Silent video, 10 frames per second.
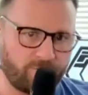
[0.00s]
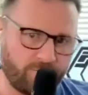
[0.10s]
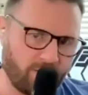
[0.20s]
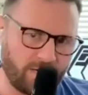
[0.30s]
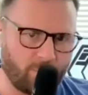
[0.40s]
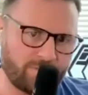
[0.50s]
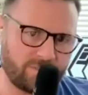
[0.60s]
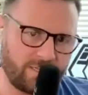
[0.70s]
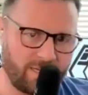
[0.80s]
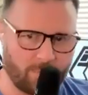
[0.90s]
fun. I
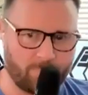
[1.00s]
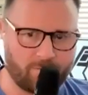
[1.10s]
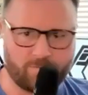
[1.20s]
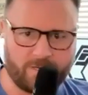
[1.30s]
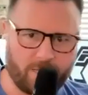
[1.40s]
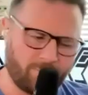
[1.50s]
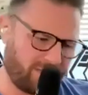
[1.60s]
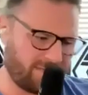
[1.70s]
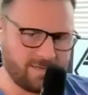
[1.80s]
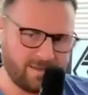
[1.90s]
wasn't getting up every day, being
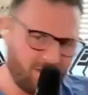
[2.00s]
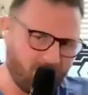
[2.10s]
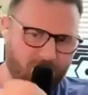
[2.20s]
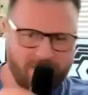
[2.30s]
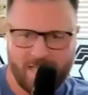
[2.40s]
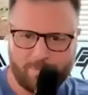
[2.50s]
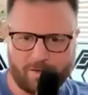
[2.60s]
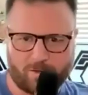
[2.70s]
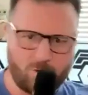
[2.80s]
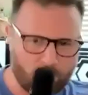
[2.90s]
like, oh yeah, I'm
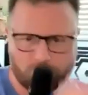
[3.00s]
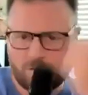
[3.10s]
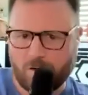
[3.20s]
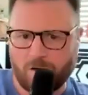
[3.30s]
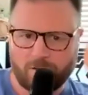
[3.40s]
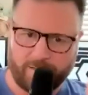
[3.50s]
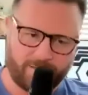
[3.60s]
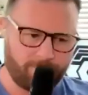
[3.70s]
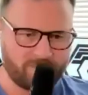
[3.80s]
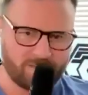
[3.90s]
gonna cold call like
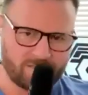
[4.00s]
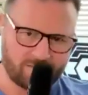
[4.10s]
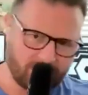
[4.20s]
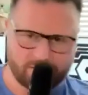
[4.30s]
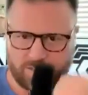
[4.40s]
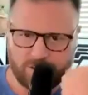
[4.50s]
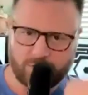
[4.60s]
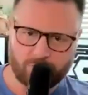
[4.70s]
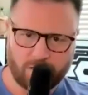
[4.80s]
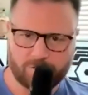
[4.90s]
60
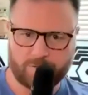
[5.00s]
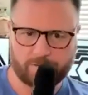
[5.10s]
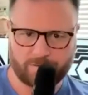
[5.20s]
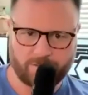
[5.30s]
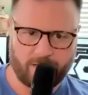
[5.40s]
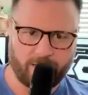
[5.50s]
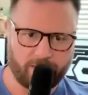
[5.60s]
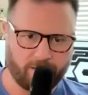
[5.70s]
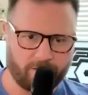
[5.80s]
general contractors today.